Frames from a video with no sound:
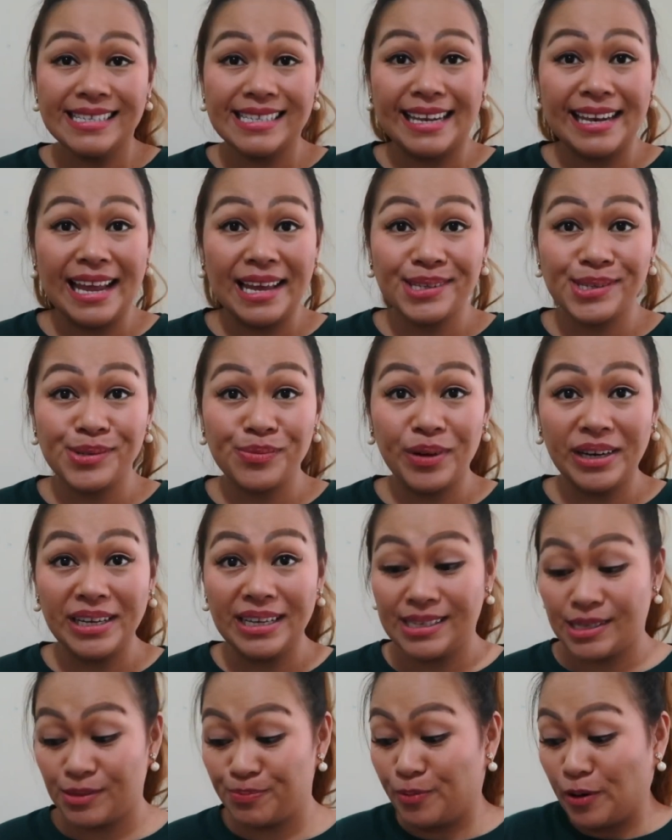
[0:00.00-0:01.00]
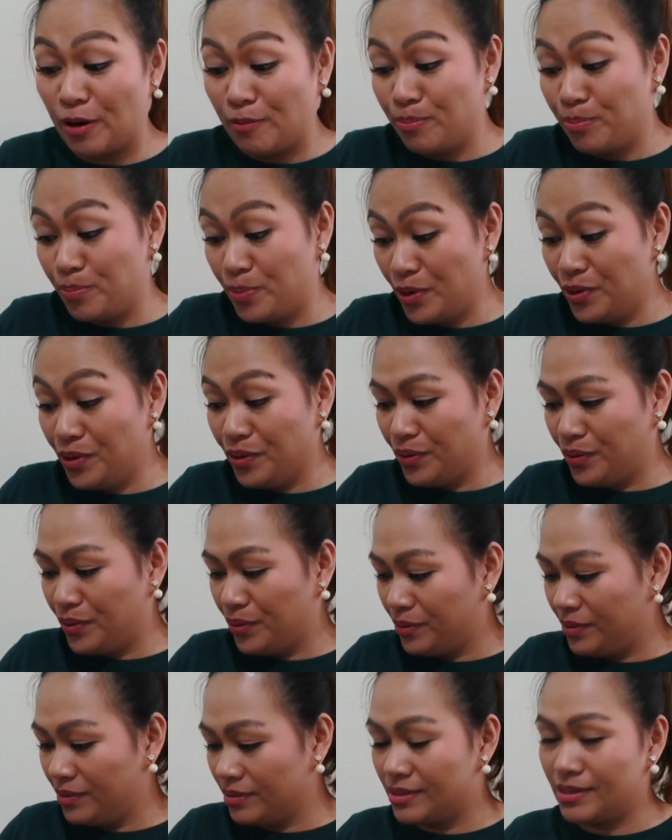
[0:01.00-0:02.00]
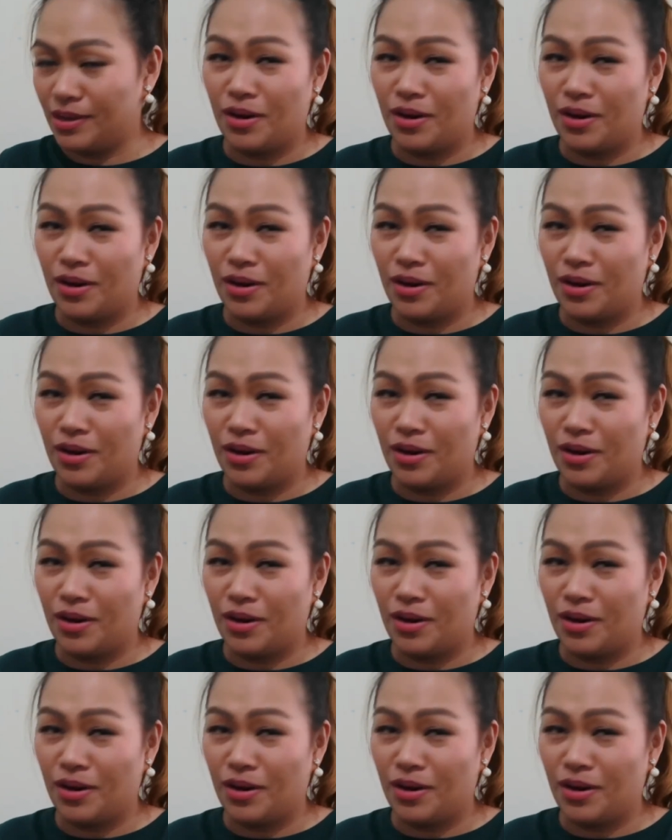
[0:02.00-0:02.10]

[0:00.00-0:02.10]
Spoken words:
The next one is from Boots.